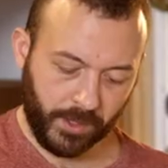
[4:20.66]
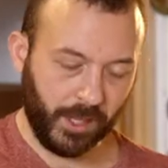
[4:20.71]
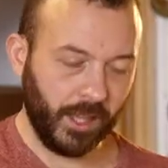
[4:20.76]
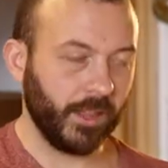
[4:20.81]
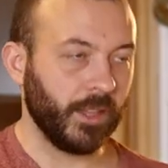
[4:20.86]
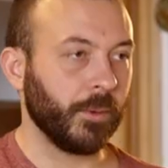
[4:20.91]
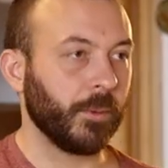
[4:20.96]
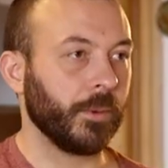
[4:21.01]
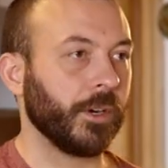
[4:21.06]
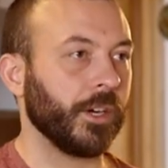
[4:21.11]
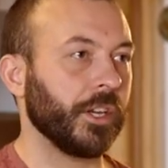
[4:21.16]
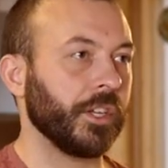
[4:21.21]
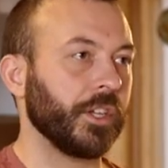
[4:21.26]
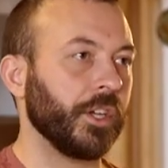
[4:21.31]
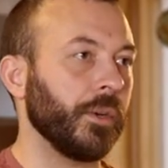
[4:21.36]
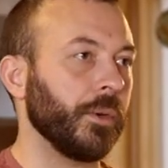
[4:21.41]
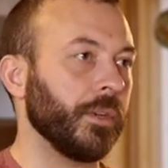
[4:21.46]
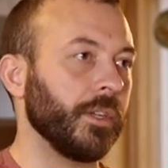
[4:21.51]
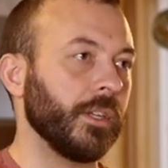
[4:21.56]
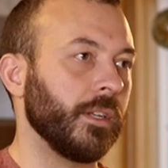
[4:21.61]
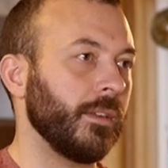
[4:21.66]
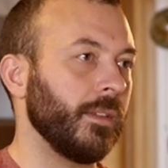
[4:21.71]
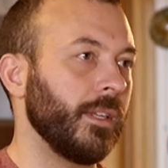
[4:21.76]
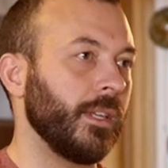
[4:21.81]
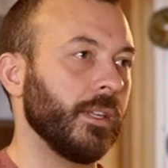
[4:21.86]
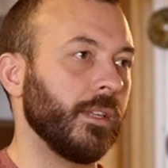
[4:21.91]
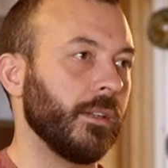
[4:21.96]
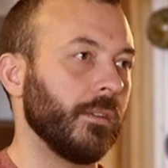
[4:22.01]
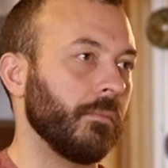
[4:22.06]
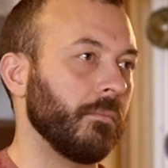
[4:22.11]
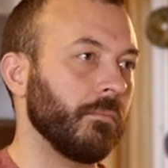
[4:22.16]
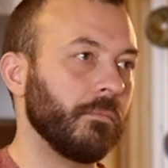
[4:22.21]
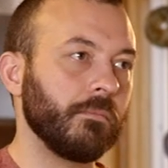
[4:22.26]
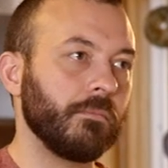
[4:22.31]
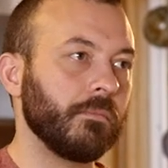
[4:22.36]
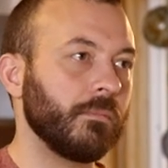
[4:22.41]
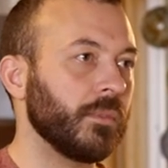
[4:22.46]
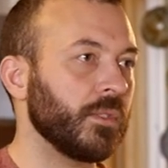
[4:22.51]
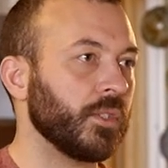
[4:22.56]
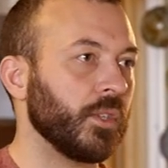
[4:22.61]
and then we're gonna coat it in
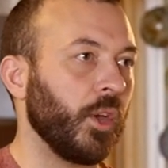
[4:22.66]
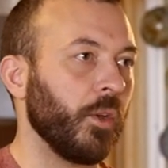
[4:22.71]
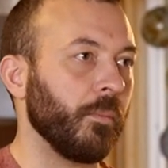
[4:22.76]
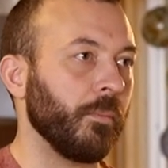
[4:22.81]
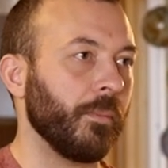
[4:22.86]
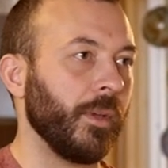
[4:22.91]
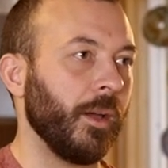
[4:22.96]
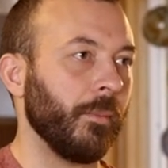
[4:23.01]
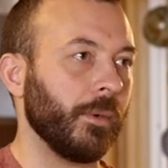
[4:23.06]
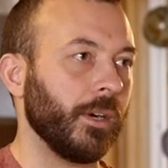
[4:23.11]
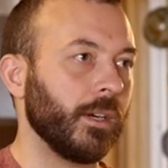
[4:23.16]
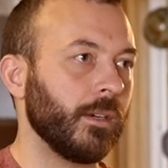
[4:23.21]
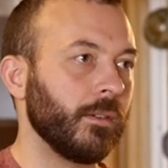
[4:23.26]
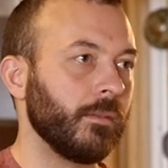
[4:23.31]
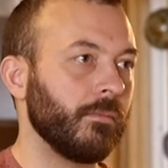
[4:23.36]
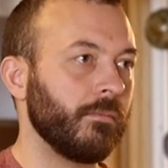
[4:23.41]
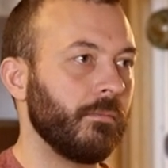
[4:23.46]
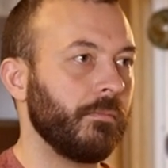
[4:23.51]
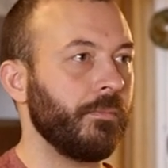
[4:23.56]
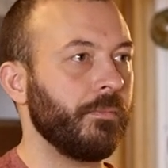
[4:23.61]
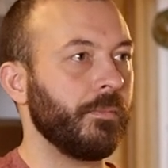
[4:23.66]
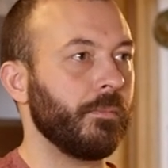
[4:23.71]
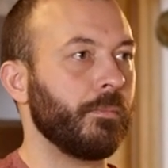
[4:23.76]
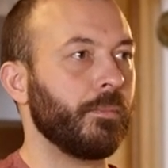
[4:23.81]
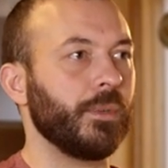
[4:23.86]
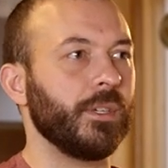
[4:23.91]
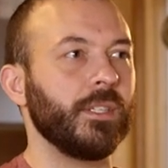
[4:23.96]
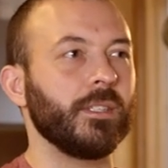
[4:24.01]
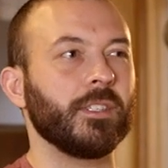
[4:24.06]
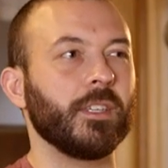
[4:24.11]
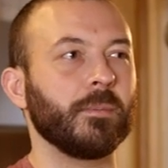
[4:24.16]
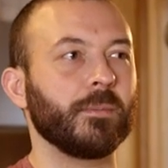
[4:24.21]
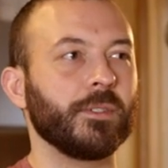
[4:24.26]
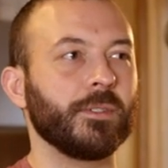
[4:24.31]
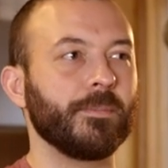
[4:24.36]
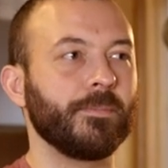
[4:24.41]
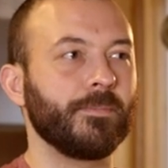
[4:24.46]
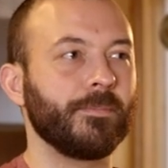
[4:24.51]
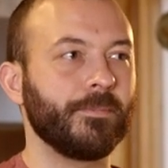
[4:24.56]
salt and pepper. Pretty simple.